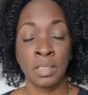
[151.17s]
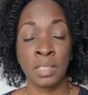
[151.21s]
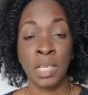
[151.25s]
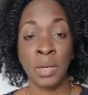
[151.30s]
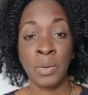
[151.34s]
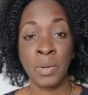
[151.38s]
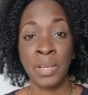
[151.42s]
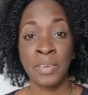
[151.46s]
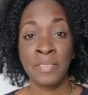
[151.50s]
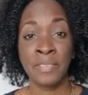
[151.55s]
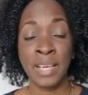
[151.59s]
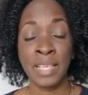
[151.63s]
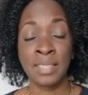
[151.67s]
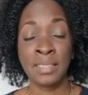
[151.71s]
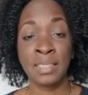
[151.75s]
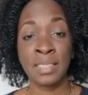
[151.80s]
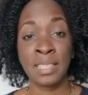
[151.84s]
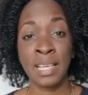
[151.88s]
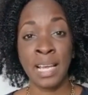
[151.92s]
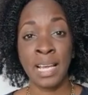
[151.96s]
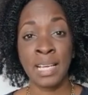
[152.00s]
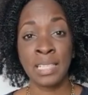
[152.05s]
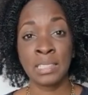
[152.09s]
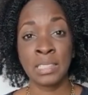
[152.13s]
Now I ran the
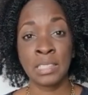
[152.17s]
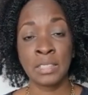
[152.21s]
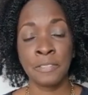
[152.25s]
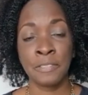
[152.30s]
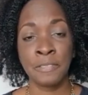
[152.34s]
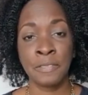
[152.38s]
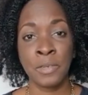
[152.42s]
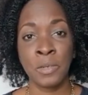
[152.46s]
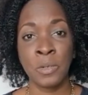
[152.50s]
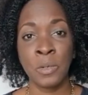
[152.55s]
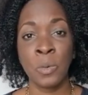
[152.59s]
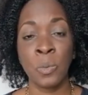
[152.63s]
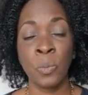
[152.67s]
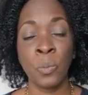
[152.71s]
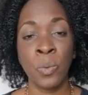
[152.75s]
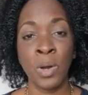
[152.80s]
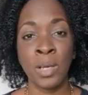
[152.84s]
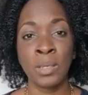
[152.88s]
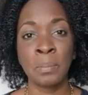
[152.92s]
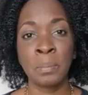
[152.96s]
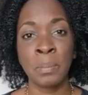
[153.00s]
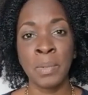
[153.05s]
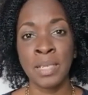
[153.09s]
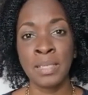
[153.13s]
ads for
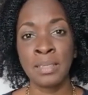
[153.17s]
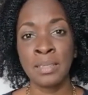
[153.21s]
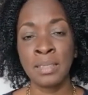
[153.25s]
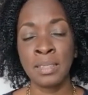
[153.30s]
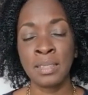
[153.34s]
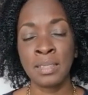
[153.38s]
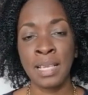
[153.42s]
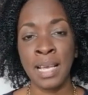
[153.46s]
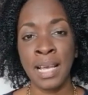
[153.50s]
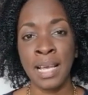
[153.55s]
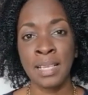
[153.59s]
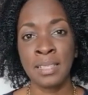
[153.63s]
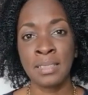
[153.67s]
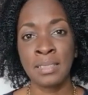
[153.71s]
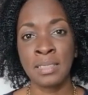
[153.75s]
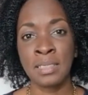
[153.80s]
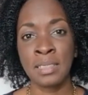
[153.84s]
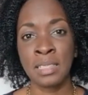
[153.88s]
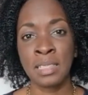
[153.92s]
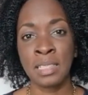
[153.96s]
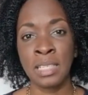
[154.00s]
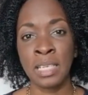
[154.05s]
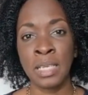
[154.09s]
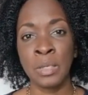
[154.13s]
one month and
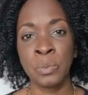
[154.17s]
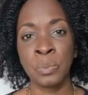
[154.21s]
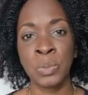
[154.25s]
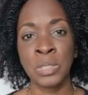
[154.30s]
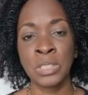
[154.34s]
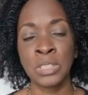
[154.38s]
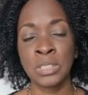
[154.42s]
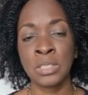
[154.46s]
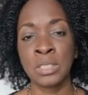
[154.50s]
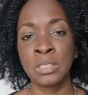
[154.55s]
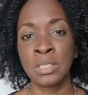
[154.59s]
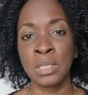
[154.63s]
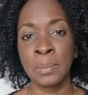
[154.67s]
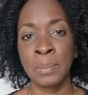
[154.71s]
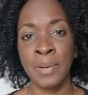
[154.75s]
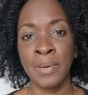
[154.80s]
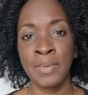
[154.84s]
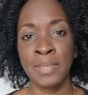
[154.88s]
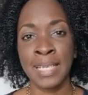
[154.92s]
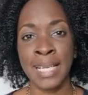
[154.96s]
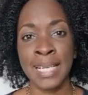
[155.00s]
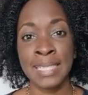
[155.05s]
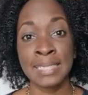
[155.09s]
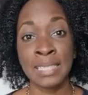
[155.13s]
uh, it was just
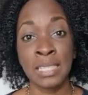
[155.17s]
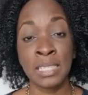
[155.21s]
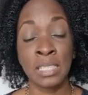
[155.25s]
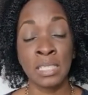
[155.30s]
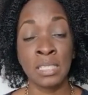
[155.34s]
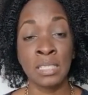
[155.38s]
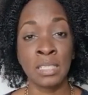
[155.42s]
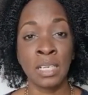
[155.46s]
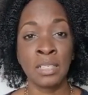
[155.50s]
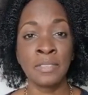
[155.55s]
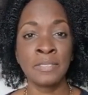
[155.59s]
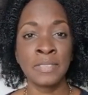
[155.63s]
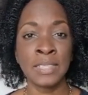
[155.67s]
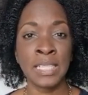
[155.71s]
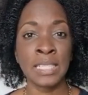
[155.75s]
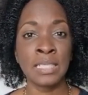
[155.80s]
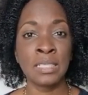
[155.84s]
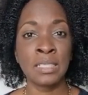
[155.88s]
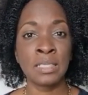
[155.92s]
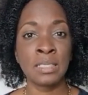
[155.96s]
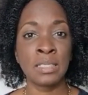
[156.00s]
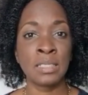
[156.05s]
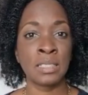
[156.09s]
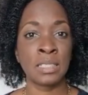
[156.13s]
about getting enough
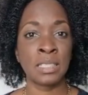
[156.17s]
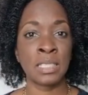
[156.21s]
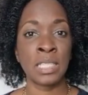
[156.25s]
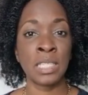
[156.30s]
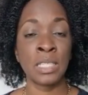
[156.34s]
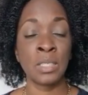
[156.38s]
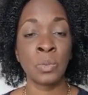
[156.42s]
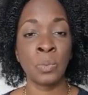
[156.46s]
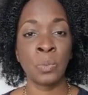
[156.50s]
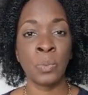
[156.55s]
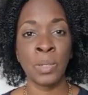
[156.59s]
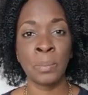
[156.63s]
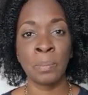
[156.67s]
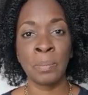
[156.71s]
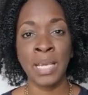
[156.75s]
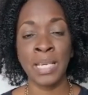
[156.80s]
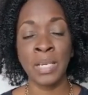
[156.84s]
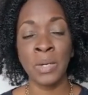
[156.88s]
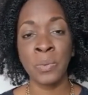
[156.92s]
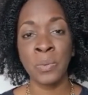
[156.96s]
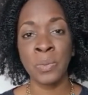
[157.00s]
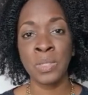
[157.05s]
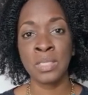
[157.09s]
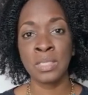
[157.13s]
data to see what my
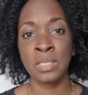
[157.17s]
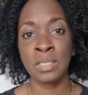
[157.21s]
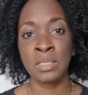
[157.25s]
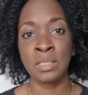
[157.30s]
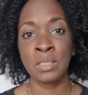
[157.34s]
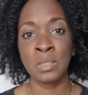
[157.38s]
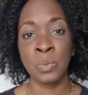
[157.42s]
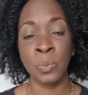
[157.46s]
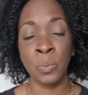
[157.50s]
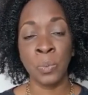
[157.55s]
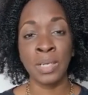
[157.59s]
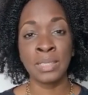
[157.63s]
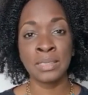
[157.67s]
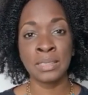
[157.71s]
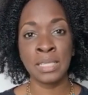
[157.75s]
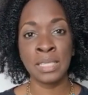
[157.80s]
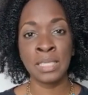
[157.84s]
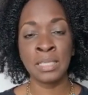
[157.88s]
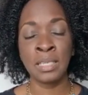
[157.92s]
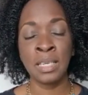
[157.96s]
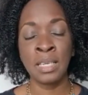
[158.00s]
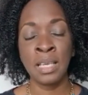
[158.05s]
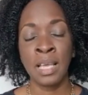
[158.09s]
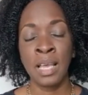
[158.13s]
audience wanted.